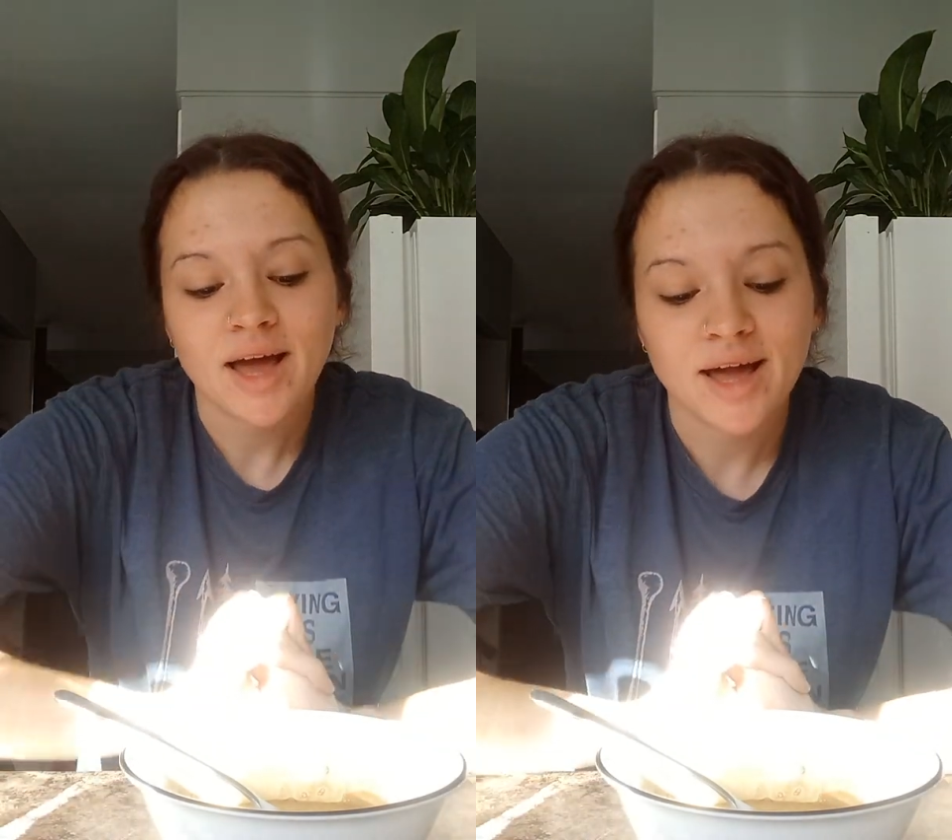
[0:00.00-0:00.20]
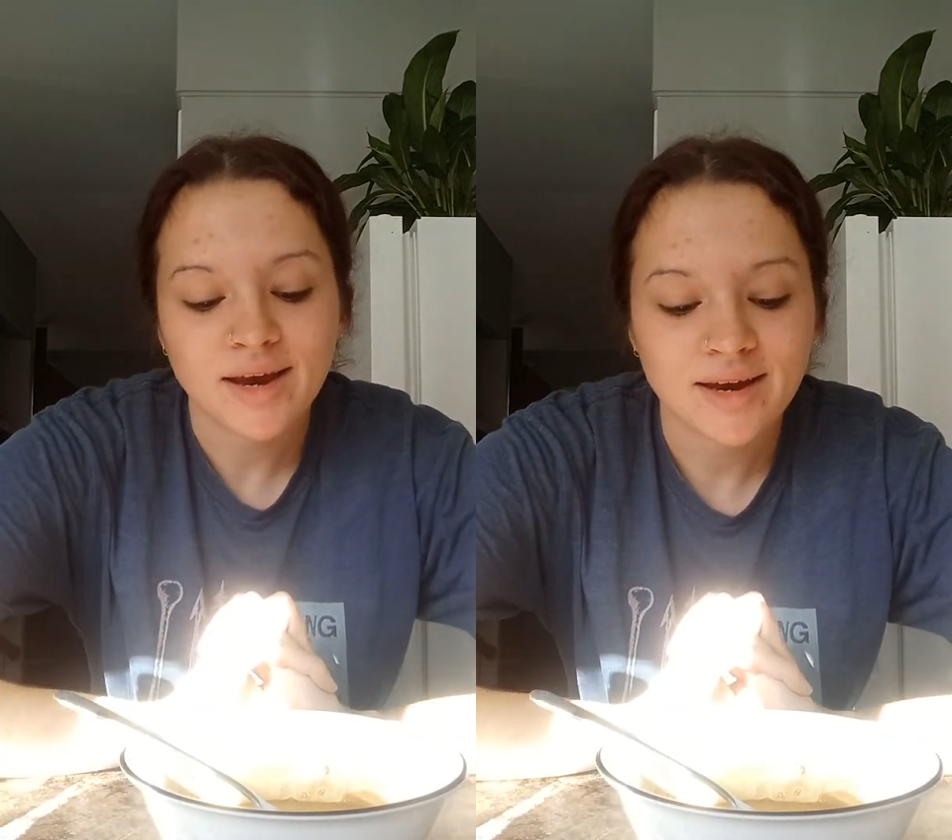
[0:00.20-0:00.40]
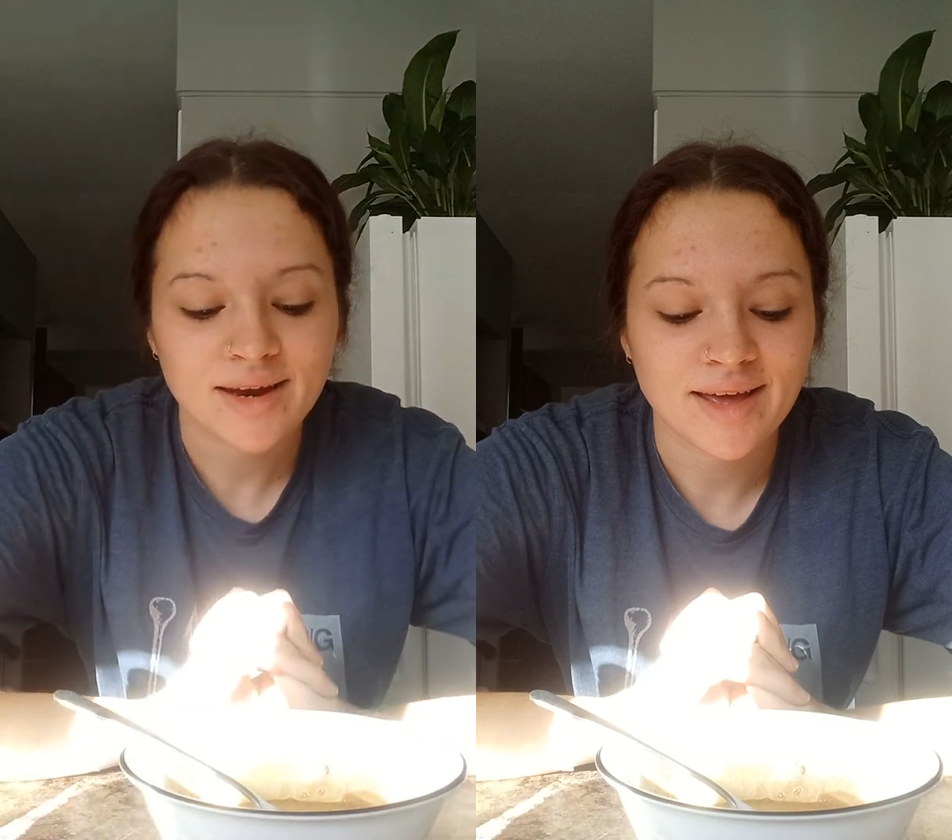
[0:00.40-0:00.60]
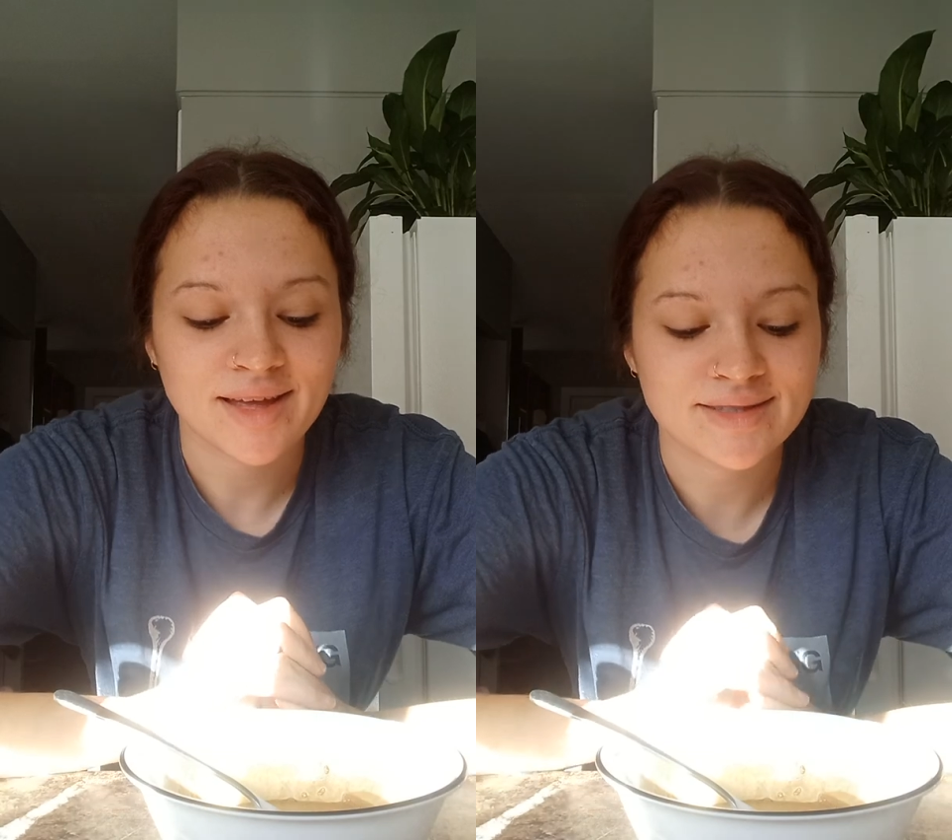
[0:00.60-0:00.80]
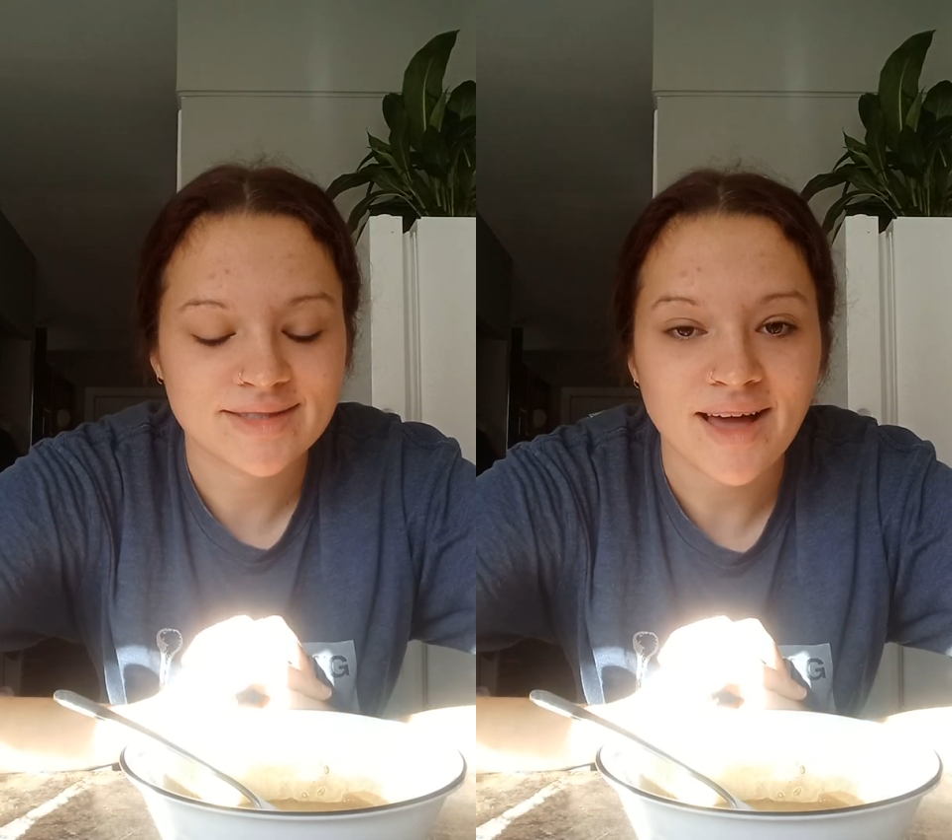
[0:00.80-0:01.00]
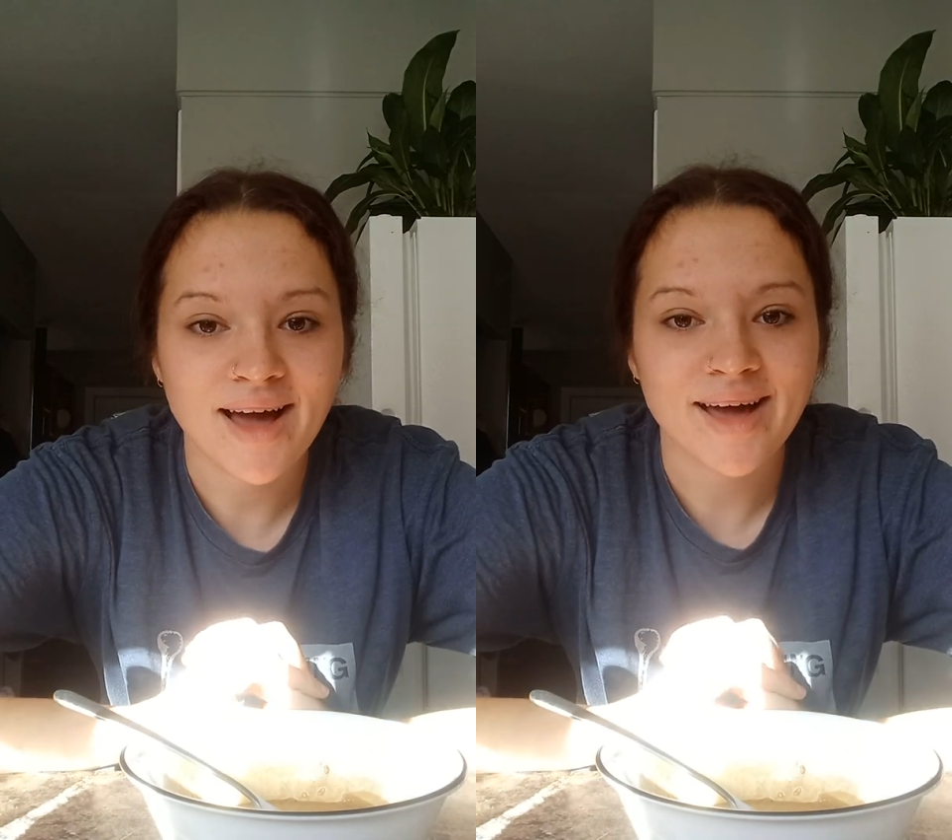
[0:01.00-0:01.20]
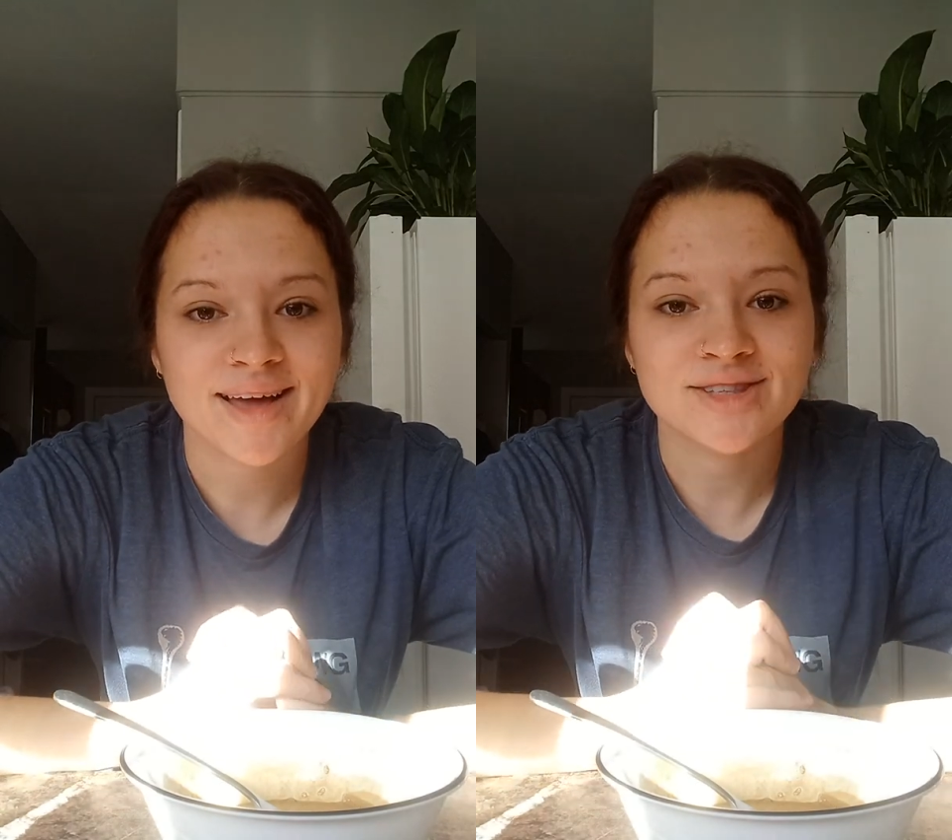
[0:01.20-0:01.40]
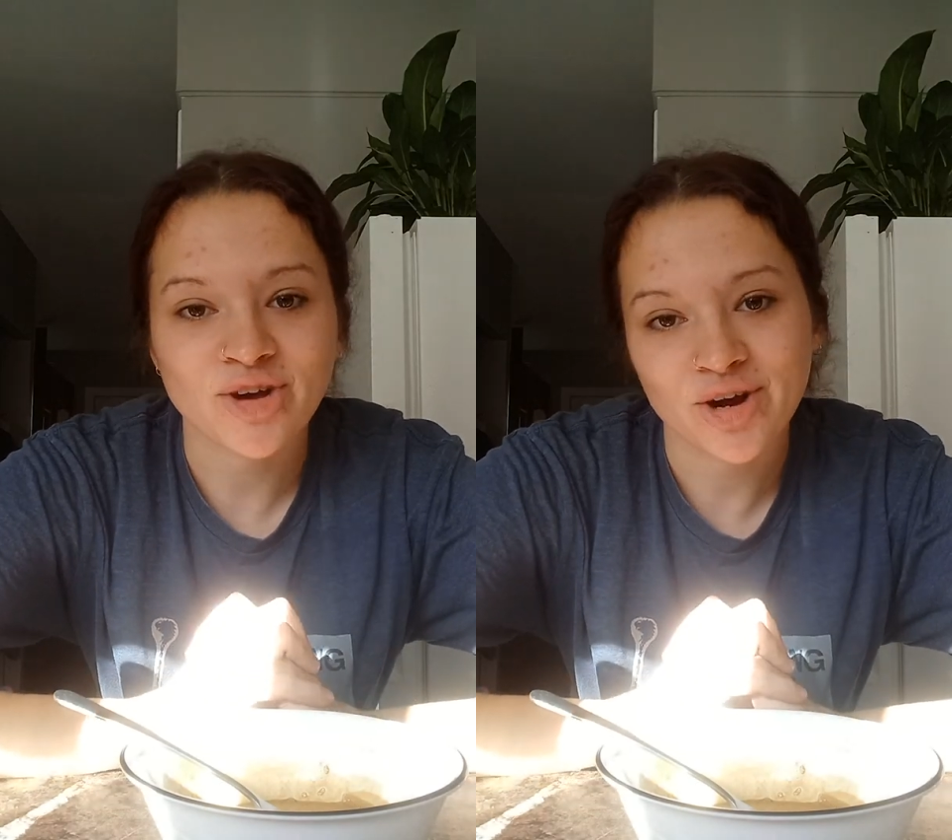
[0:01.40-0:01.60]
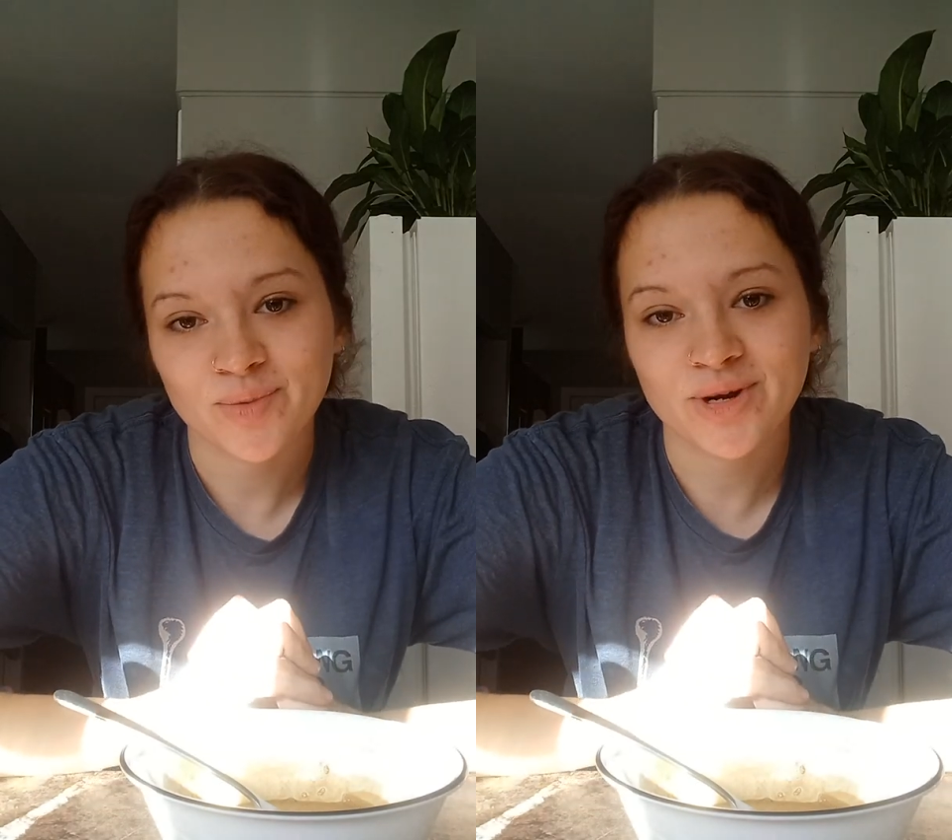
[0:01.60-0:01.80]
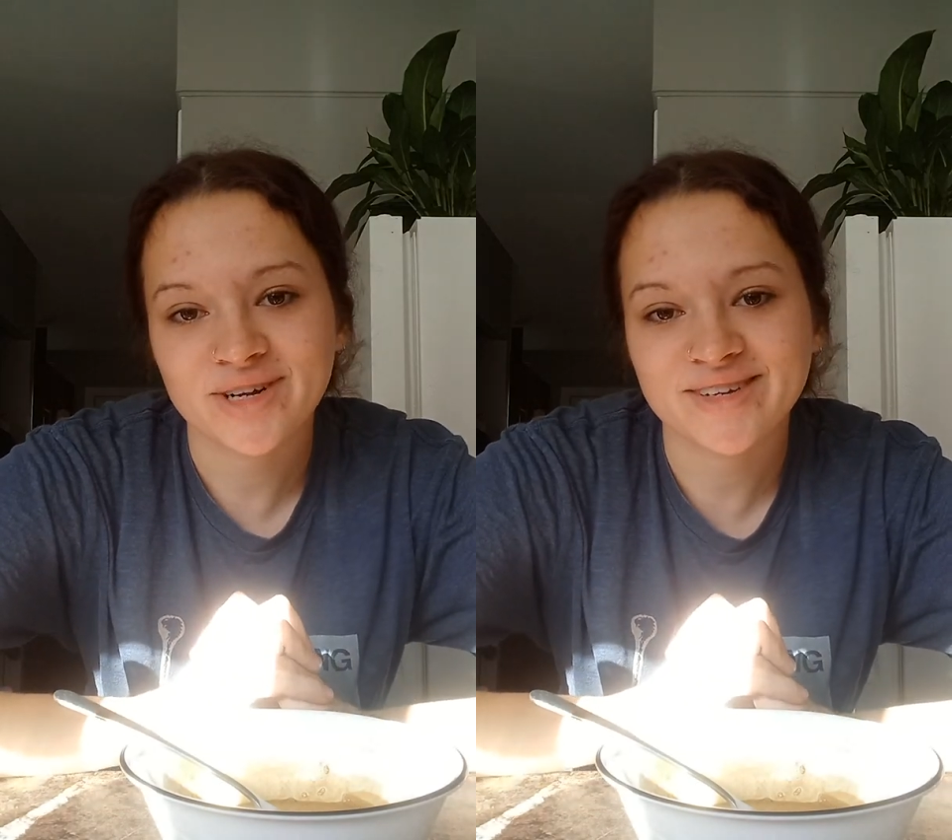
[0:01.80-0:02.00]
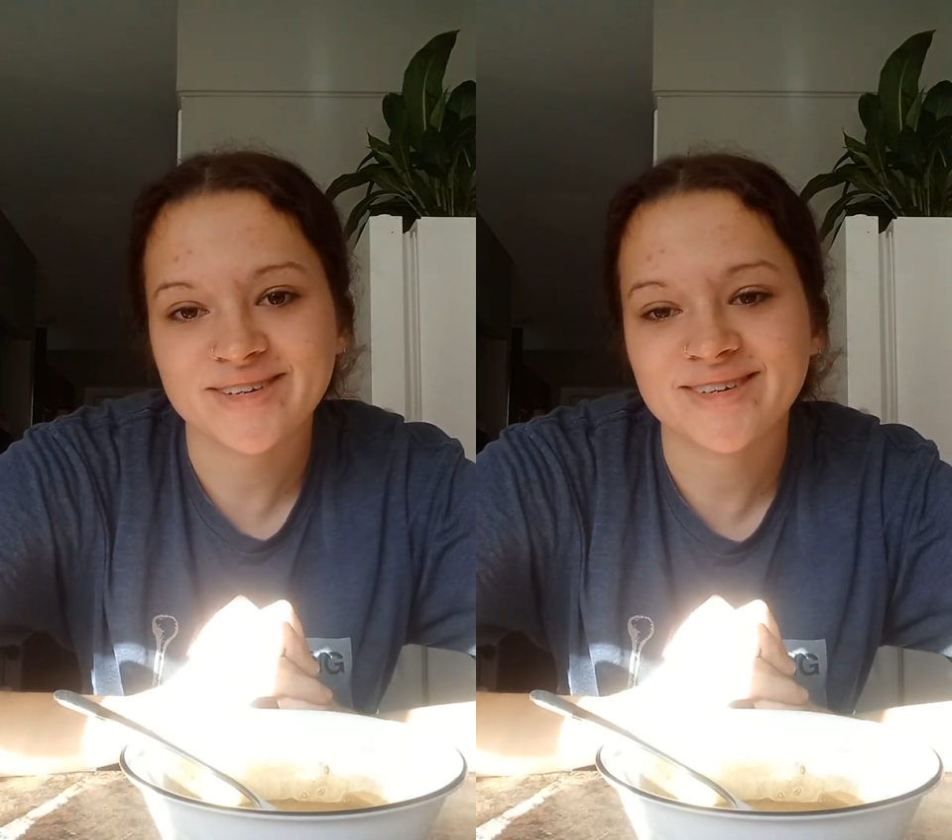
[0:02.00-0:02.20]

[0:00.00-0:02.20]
And it's hard work.